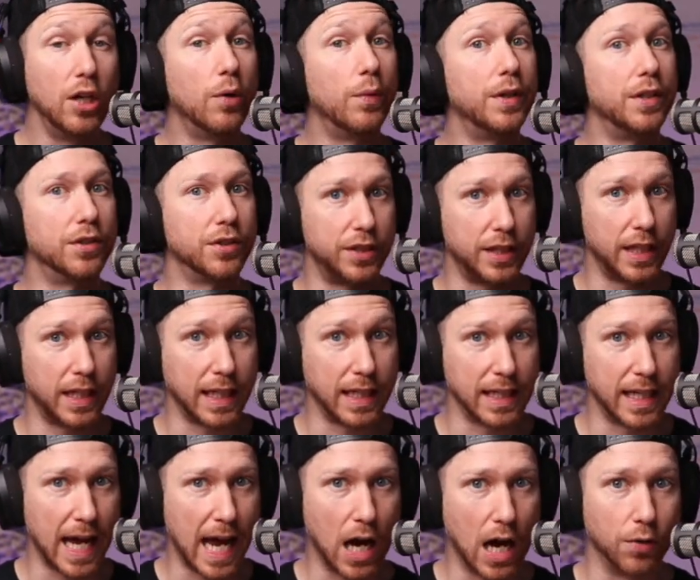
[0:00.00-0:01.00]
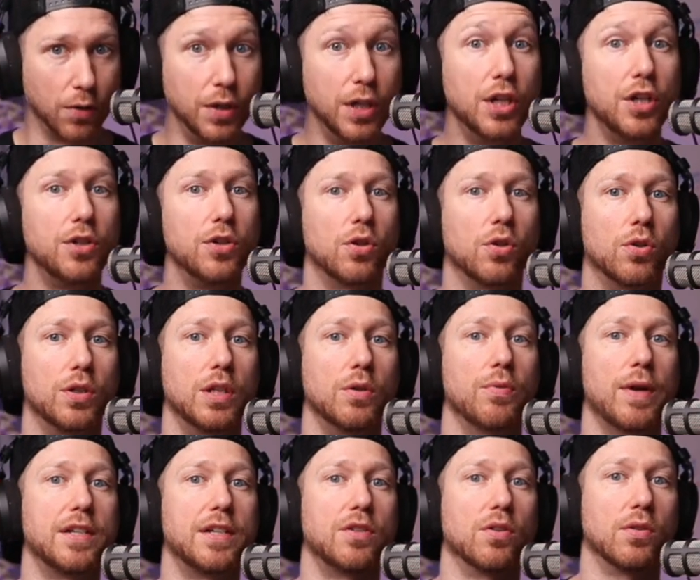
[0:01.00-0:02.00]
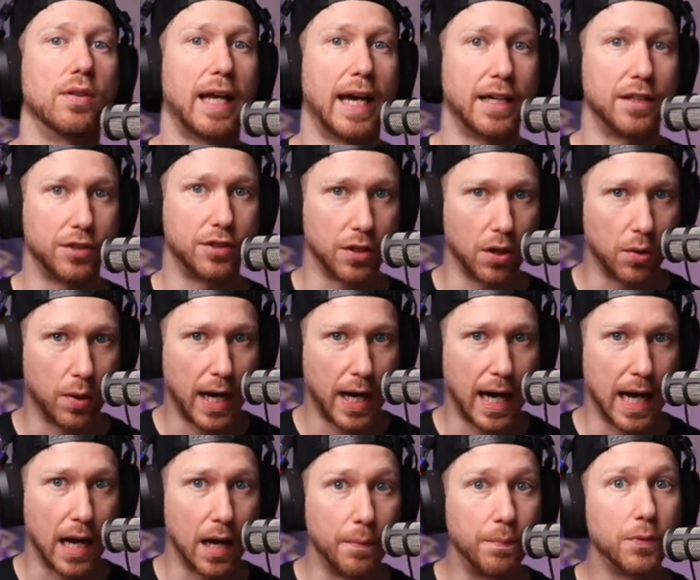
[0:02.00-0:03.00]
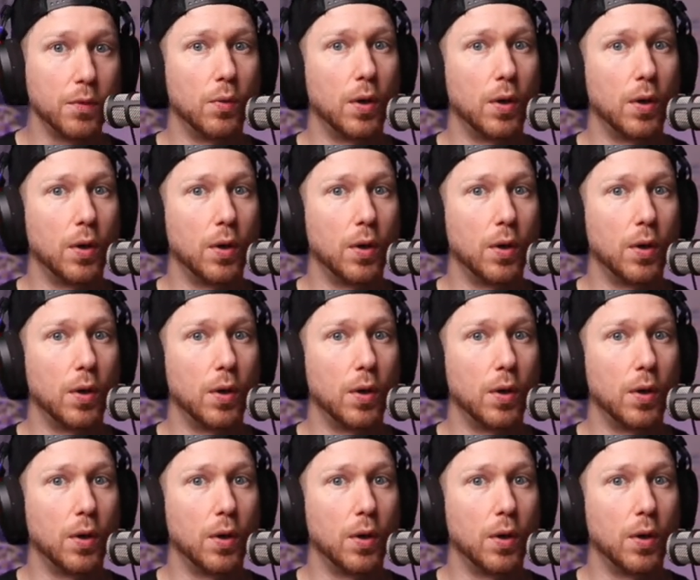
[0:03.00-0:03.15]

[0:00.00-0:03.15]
When you're sitting down, you can only raise your legs so high.